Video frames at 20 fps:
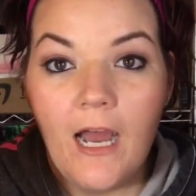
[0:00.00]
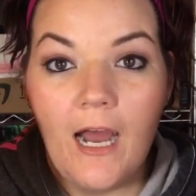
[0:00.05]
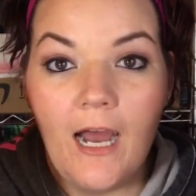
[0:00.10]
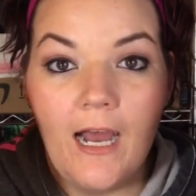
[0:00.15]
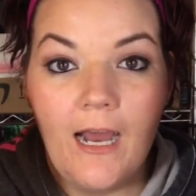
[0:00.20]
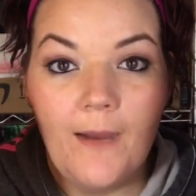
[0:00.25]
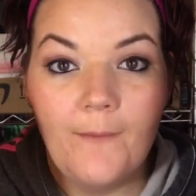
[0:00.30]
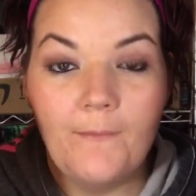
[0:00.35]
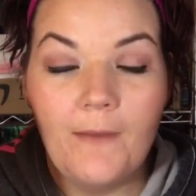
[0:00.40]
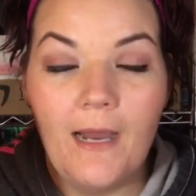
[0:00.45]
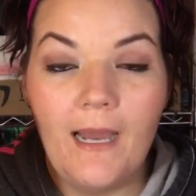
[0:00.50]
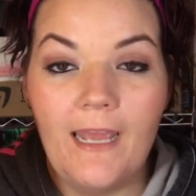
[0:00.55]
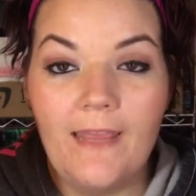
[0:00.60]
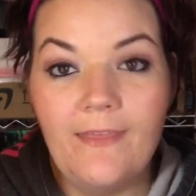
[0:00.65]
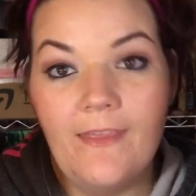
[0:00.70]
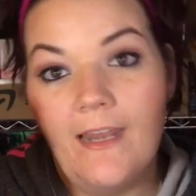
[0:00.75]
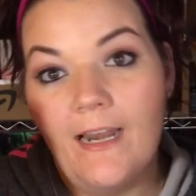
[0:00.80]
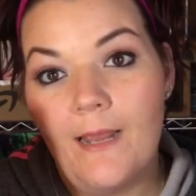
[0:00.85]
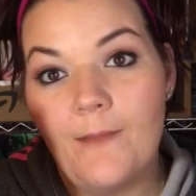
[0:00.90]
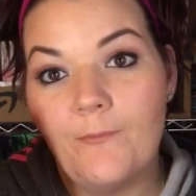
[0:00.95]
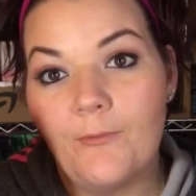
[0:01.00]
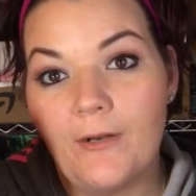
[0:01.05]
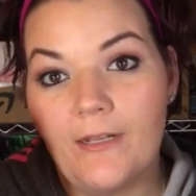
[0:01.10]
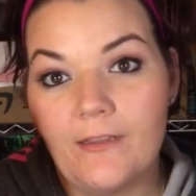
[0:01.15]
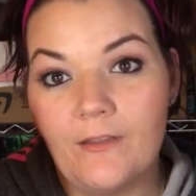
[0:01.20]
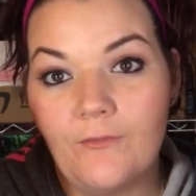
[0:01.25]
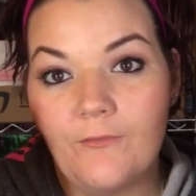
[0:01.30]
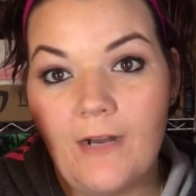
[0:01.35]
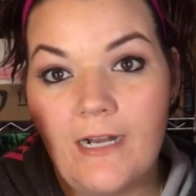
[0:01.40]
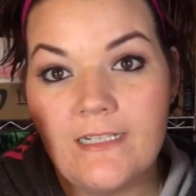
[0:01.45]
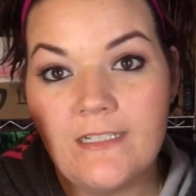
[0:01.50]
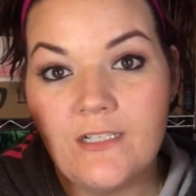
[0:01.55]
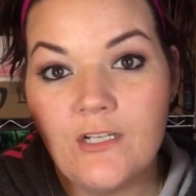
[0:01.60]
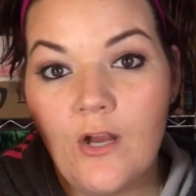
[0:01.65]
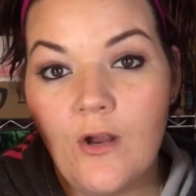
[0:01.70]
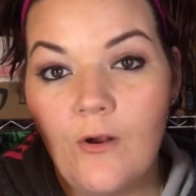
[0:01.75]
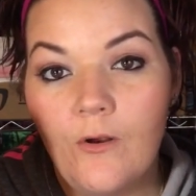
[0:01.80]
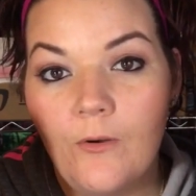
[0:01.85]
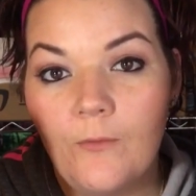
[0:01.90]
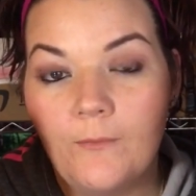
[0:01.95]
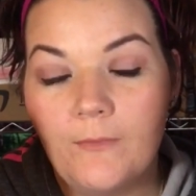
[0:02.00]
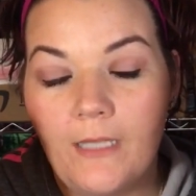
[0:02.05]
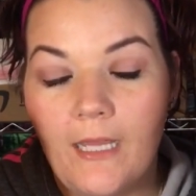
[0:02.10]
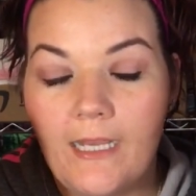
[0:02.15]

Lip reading: And then I bring the rest home,